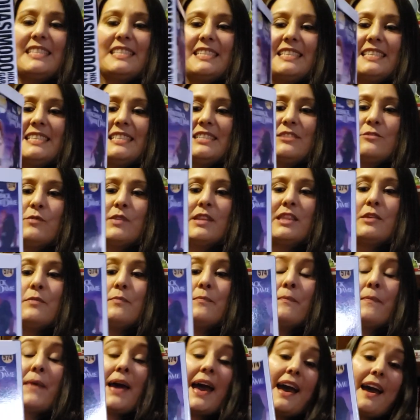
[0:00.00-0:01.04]
is what the
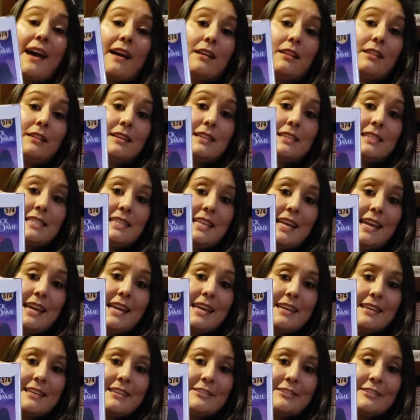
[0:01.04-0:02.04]
back looks like.